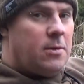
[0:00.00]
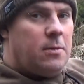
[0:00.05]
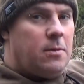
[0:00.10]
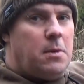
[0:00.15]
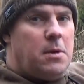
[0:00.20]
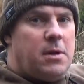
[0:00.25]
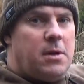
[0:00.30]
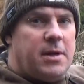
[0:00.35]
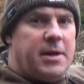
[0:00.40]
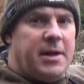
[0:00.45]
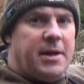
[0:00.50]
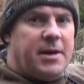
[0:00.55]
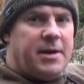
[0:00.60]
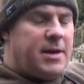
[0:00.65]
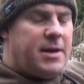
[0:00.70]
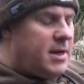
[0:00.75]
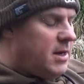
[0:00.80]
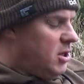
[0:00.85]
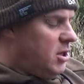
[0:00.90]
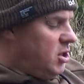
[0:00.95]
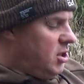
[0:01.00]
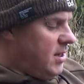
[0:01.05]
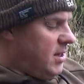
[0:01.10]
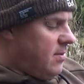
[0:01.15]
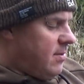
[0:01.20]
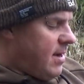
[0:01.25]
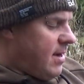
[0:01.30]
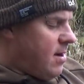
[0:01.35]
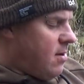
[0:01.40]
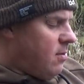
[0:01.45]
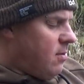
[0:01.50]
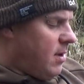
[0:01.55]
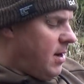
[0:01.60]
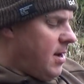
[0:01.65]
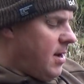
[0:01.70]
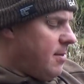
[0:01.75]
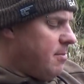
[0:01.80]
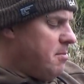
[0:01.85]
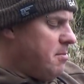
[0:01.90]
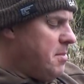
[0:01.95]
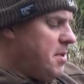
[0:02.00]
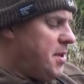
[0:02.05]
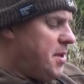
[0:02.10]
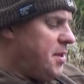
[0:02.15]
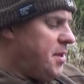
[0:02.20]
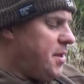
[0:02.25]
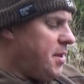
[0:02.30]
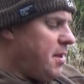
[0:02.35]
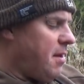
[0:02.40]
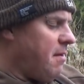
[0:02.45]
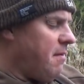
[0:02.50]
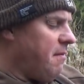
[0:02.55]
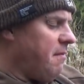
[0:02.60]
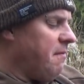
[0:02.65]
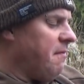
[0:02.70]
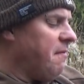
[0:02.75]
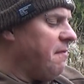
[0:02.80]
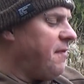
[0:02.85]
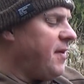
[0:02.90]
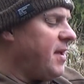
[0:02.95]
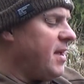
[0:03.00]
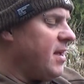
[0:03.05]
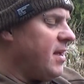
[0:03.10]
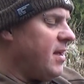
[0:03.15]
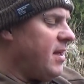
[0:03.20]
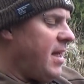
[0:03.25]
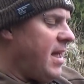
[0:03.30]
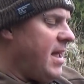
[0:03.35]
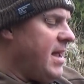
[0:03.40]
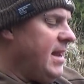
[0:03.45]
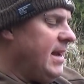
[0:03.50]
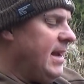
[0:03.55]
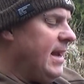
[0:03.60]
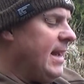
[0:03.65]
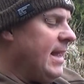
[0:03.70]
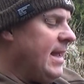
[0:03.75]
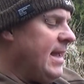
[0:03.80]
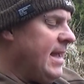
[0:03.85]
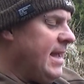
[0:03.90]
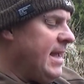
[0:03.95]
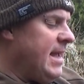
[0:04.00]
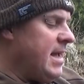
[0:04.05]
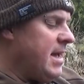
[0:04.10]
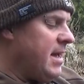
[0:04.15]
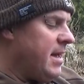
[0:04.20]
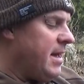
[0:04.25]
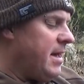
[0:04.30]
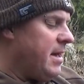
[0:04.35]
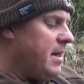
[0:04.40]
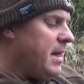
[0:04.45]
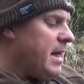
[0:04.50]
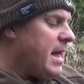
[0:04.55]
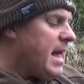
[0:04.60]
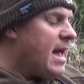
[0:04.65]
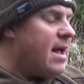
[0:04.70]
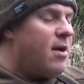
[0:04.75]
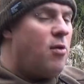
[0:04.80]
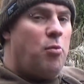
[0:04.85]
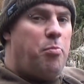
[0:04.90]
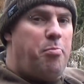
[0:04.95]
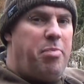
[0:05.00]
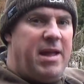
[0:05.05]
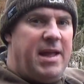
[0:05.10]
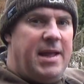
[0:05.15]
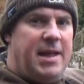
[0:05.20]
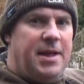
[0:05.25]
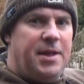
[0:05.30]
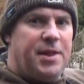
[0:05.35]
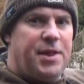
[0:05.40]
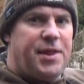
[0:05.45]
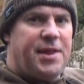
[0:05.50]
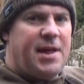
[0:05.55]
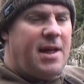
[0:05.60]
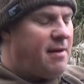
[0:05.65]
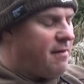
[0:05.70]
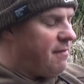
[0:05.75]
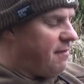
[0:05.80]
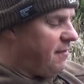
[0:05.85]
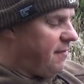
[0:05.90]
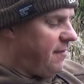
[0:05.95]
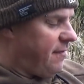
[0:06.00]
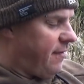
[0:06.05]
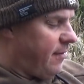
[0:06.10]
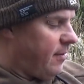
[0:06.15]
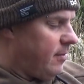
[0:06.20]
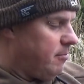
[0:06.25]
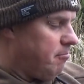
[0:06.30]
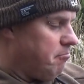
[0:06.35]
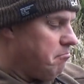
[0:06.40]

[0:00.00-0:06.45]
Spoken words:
Right, next shout out comes via a Lee LP Sav.